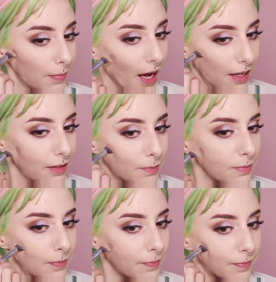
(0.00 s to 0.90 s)

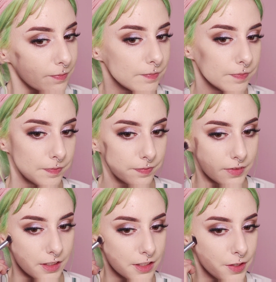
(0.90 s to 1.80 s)
bottom,
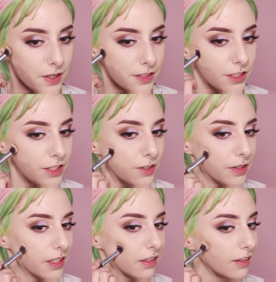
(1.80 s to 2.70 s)
so I'll just do it